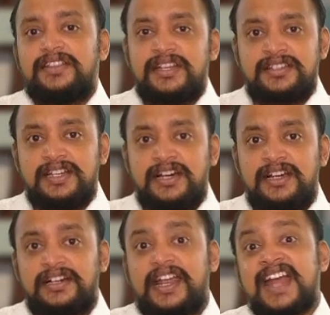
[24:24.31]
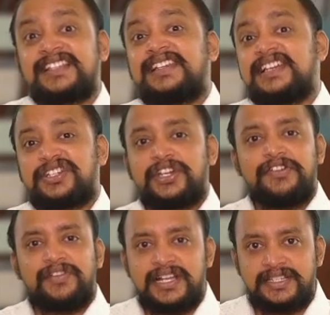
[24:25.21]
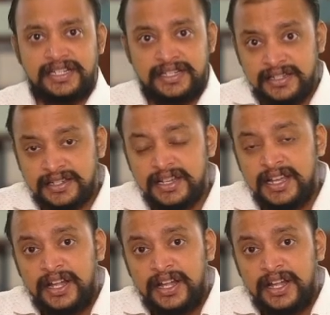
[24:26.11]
this uh, cancellation of license.